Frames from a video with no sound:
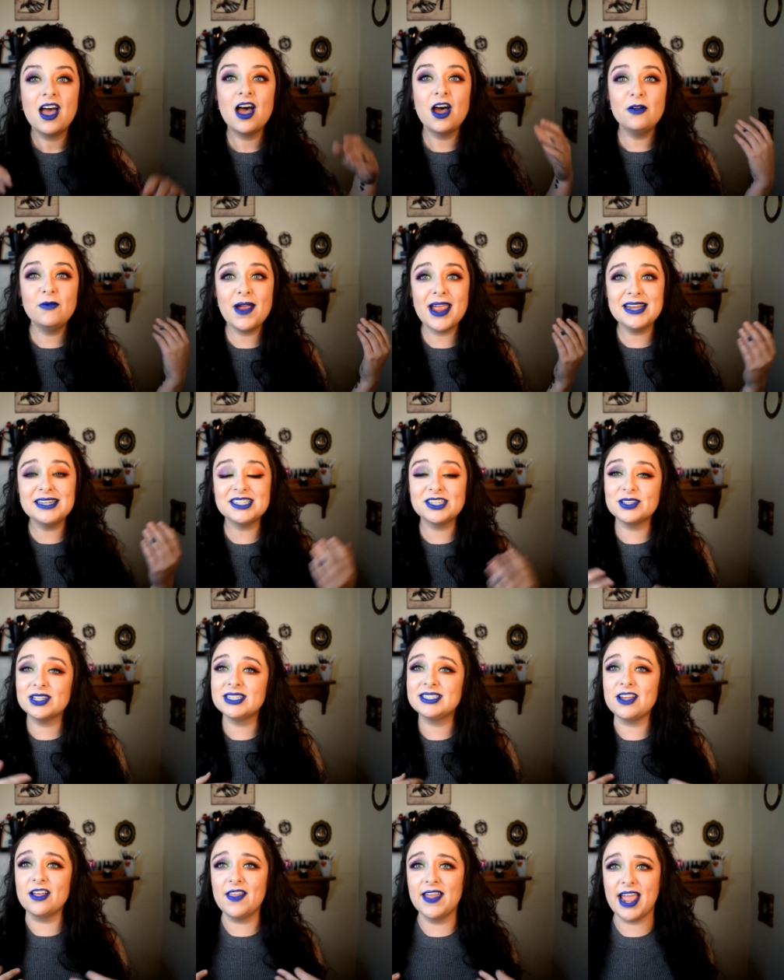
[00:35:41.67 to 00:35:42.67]
Alright, so
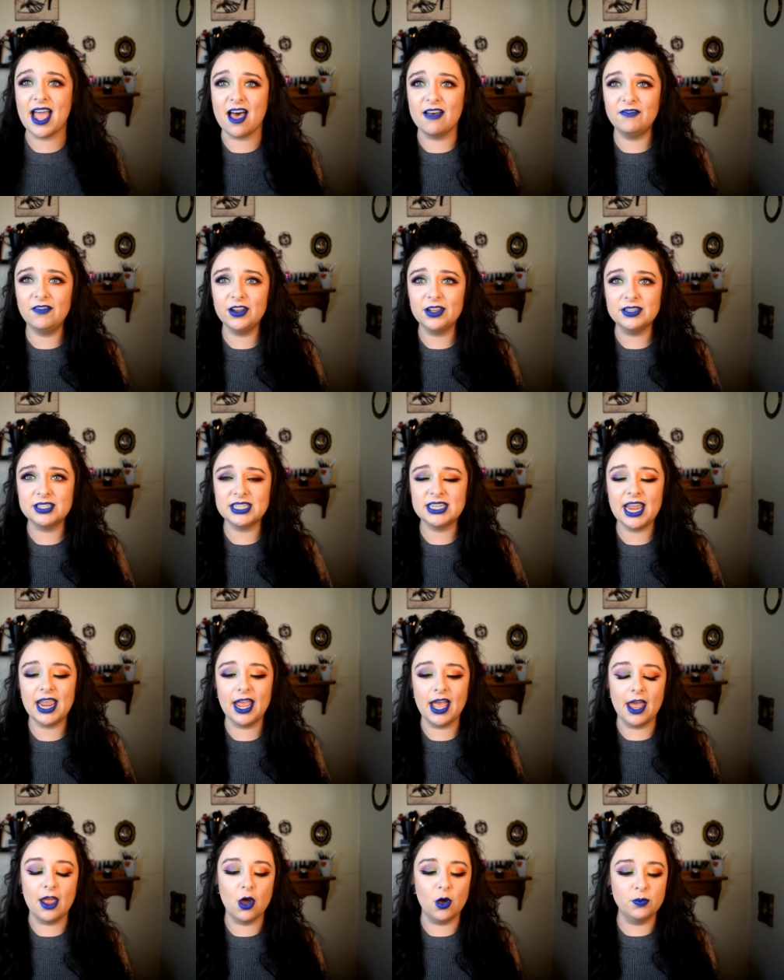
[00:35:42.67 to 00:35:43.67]
that's all I have for you today.
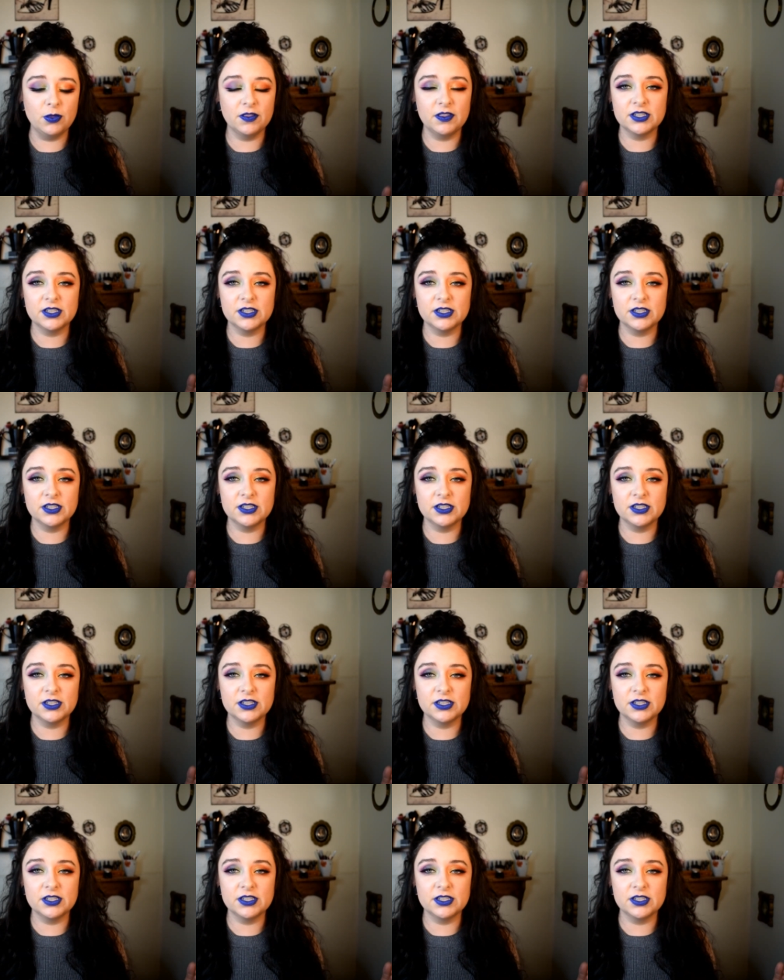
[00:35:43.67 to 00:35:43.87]
I hope that